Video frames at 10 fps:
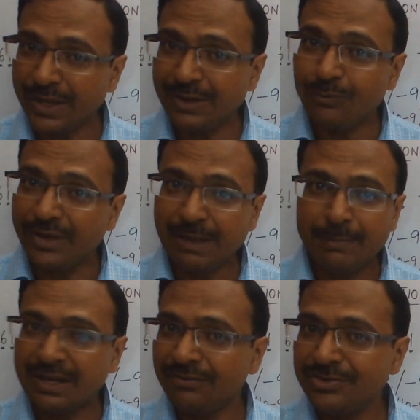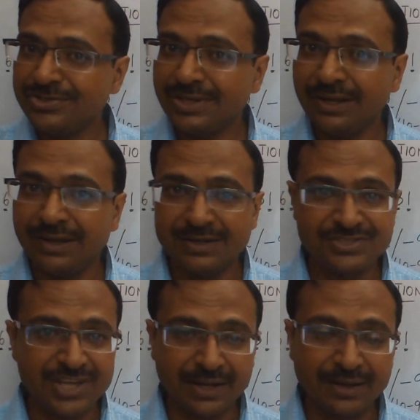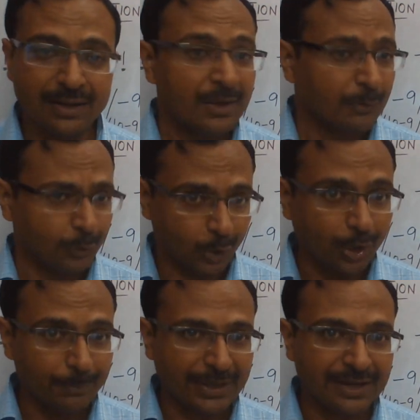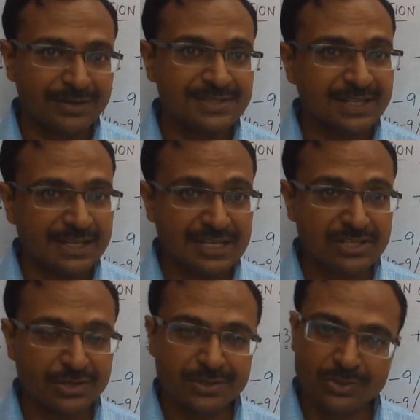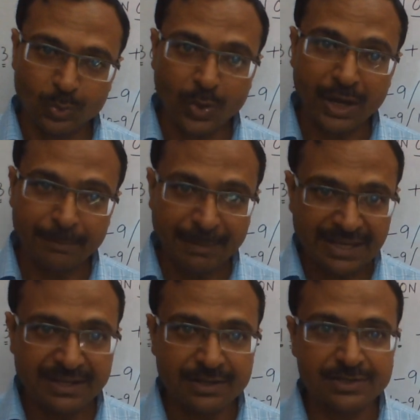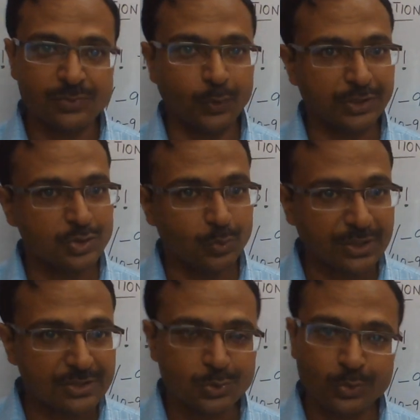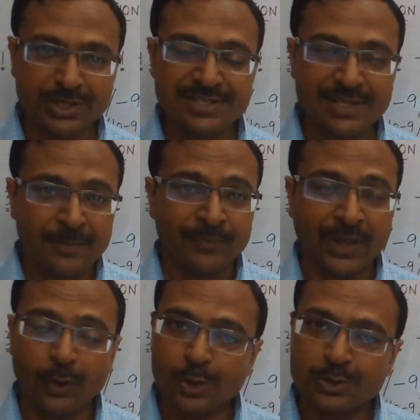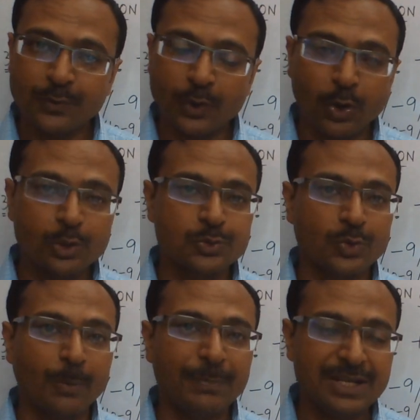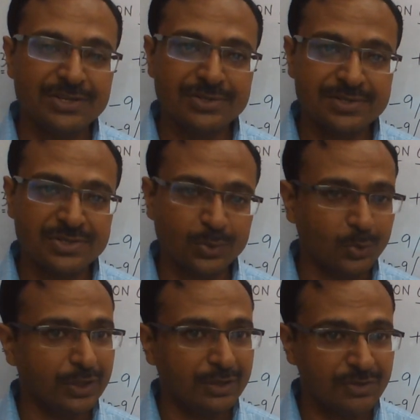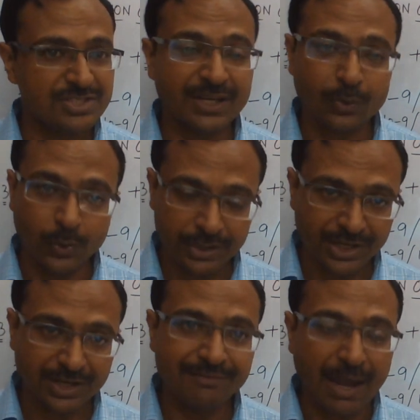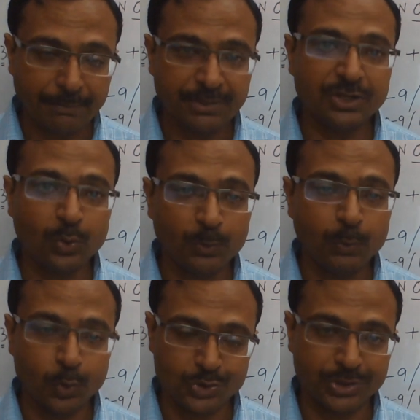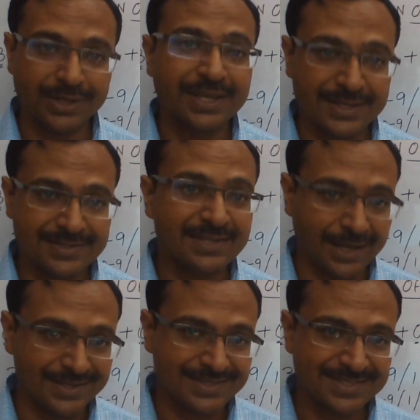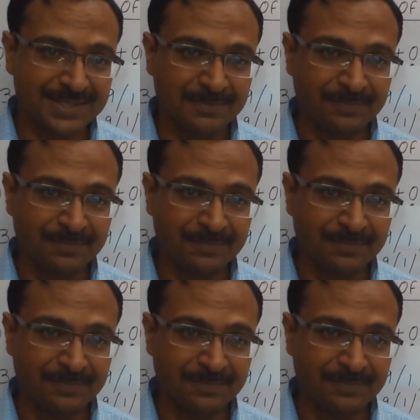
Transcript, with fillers: very, very beneficial channel for all parents and teachers who are mentors for the junior students, and also for all those competitions, you know, in which the quantitative aptitude portion is asked.